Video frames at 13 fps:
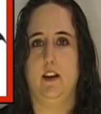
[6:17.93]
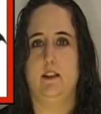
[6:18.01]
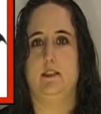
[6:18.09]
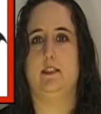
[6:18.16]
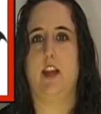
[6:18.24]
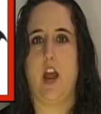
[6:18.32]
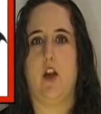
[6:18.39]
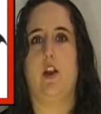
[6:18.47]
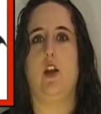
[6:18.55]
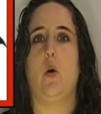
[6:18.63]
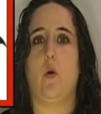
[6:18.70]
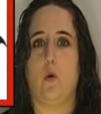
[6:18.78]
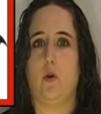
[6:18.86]
scary
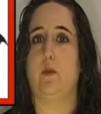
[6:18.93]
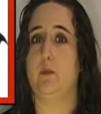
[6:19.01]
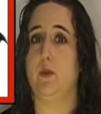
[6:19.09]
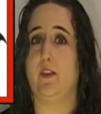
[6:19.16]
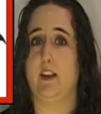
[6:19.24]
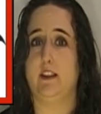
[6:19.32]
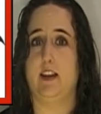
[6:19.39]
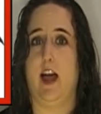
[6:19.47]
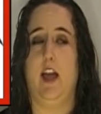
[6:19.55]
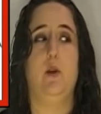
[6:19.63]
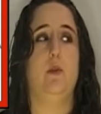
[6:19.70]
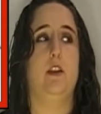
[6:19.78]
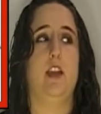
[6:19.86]
horror movies. I
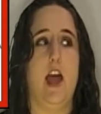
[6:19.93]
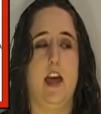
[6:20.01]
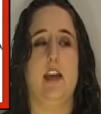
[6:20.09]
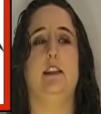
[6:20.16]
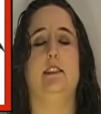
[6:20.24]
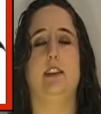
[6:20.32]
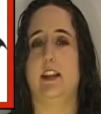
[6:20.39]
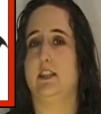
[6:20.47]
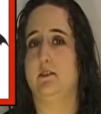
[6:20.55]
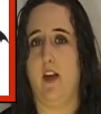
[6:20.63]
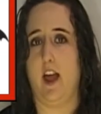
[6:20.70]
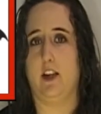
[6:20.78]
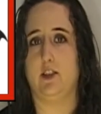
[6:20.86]
don't get any
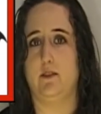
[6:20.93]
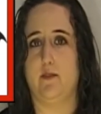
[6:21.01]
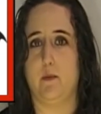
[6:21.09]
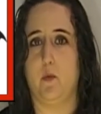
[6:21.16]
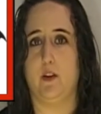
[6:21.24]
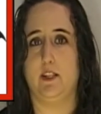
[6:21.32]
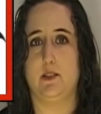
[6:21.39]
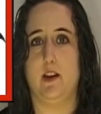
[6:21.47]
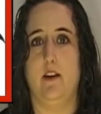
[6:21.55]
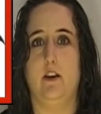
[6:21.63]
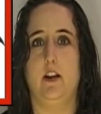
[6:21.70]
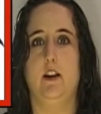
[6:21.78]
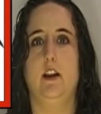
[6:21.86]
satisfaction from it
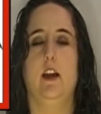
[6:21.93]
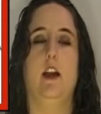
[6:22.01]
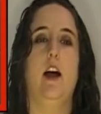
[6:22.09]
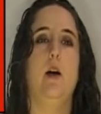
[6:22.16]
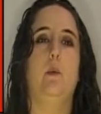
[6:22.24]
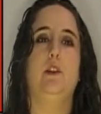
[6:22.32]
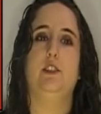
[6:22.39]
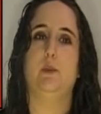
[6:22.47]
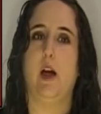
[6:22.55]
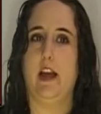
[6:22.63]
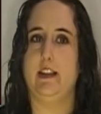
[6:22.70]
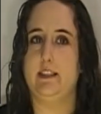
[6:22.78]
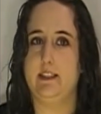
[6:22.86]
whatsoever, which is
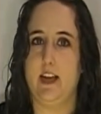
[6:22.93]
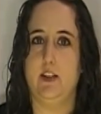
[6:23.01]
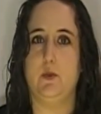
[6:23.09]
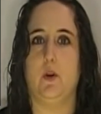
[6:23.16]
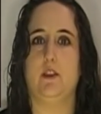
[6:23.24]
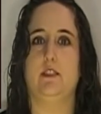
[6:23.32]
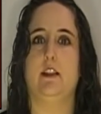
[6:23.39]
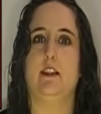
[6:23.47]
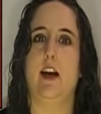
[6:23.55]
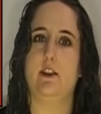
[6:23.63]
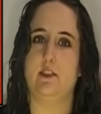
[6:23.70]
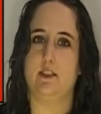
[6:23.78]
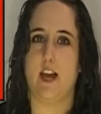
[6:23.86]
why I stay towards the
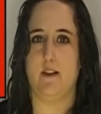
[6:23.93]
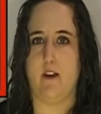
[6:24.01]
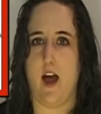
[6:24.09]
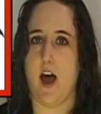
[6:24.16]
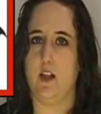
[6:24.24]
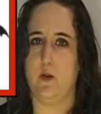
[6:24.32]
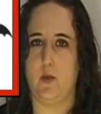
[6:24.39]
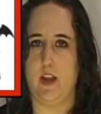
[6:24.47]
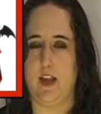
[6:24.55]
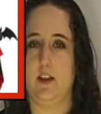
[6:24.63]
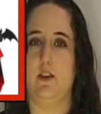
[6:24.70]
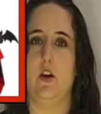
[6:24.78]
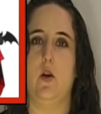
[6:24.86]
lighter side of
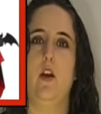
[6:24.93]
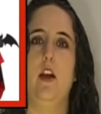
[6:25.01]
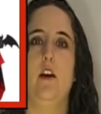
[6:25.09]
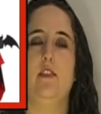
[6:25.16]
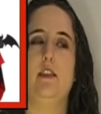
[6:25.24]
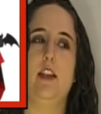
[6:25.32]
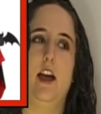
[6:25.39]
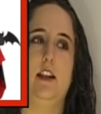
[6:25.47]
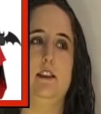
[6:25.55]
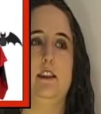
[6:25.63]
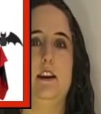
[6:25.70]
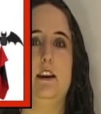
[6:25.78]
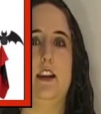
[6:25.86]
Halloween, you know, the not
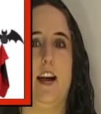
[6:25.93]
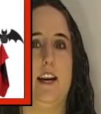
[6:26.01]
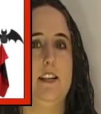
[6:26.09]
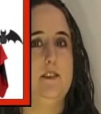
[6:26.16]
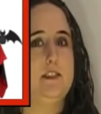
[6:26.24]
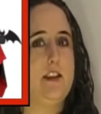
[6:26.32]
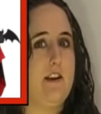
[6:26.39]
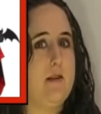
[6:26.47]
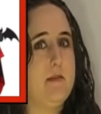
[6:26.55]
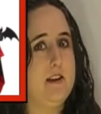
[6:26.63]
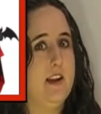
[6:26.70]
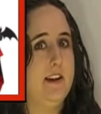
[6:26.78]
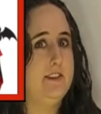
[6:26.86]
the kind of scary
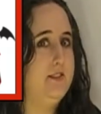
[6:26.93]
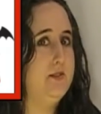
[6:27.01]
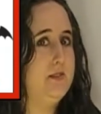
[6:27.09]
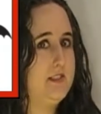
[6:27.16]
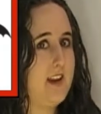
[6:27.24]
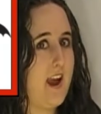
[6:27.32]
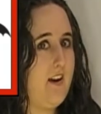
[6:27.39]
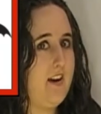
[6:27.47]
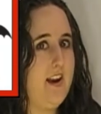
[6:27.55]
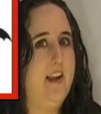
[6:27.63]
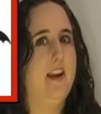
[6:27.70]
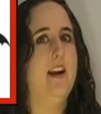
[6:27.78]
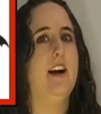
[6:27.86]
but not too
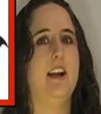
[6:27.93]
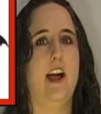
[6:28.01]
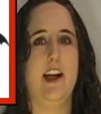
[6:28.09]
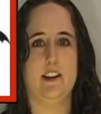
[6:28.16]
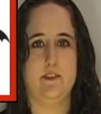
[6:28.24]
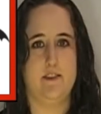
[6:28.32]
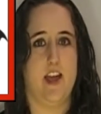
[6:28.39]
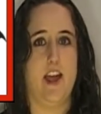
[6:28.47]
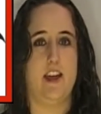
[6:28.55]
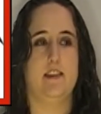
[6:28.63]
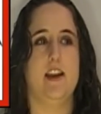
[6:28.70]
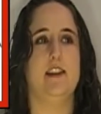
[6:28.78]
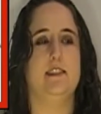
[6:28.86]
scary kind of
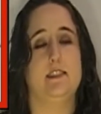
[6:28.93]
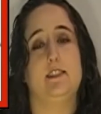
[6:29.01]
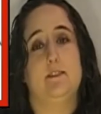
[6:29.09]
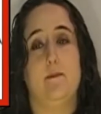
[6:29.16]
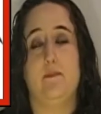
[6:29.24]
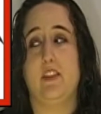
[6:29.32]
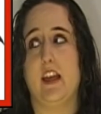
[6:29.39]
thing. That's